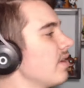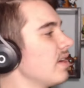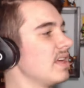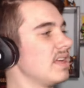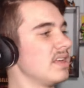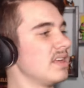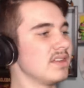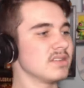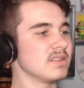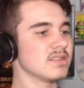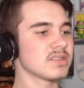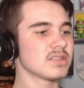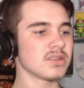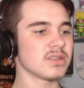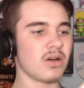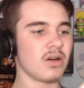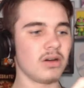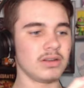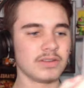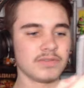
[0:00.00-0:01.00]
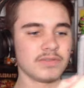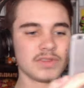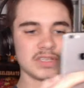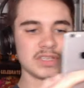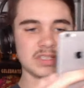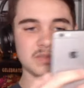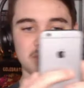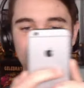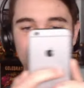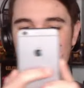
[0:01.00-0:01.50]
is all of this
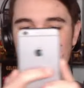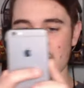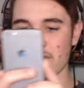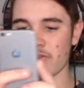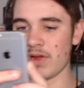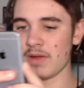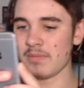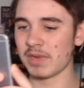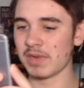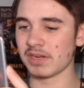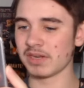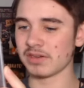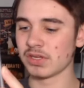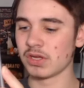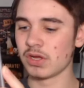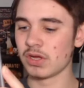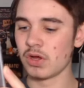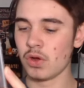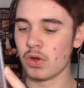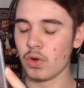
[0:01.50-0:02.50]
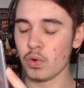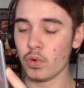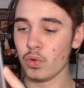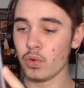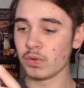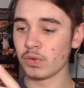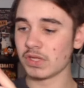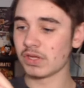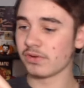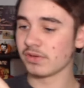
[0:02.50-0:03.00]
black remnant?
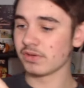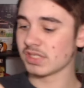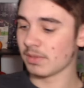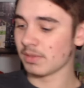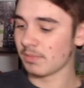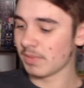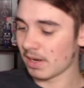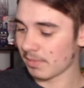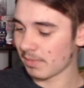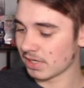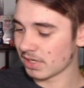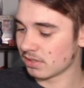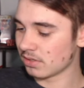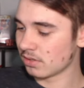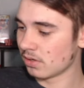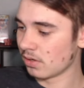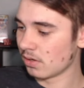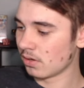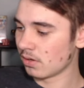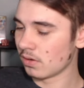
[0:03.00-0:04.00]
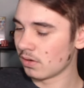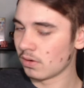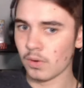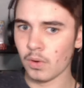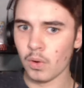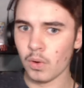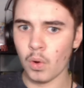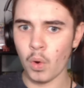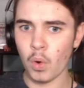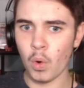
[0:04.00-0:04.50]
Ooh, there was someone at my- you enjoy
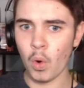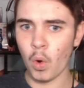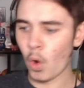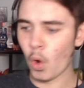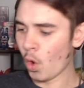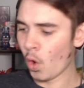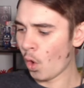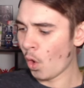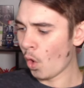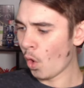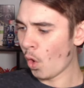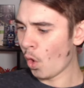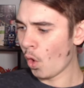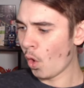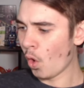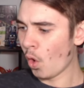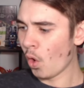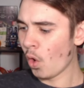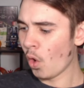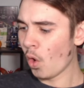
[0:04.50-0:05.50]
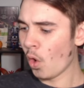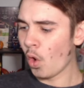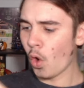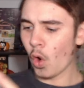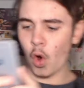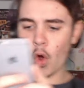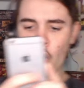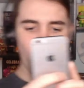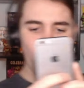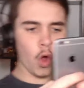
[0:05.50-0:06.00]
my visit.
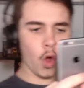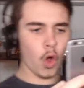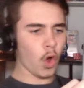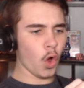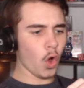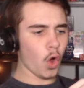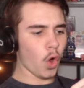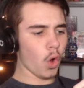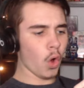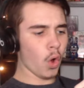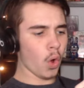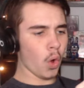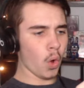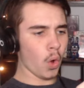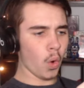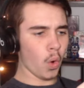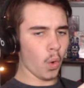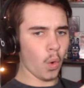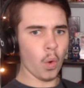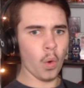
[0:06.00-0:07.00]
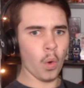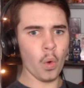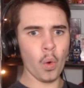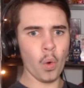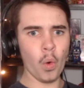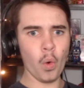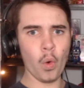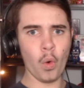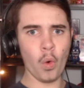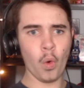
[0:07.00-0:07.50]
I'm planning on making it
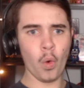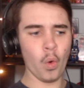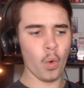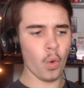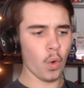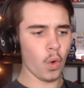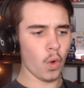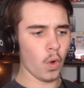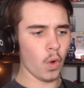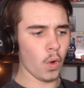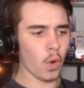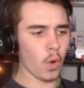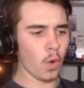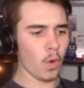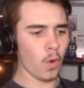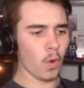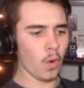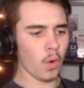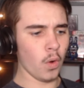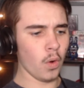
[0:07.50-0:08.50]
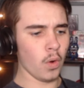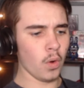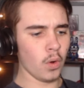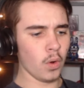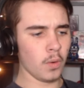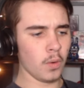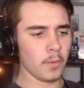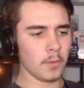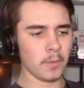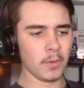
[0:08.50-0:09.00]
extra special
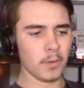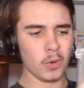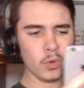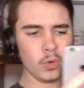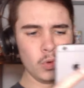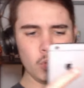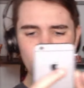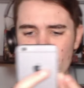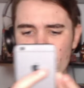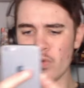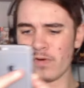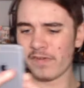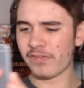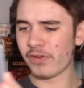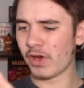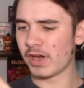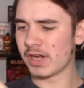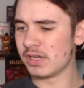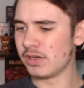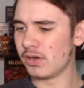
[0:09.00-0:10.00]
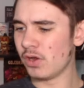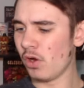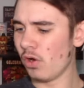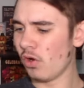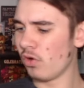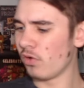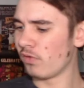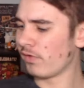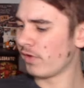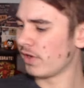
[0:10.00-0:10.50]
for you. Ooh, Freddy,
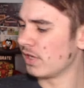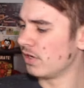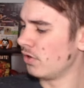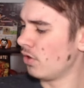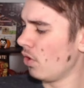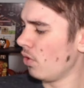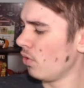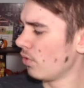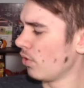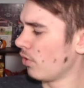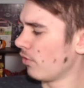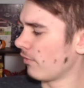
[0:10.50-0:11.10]
no. Freddy, no, no,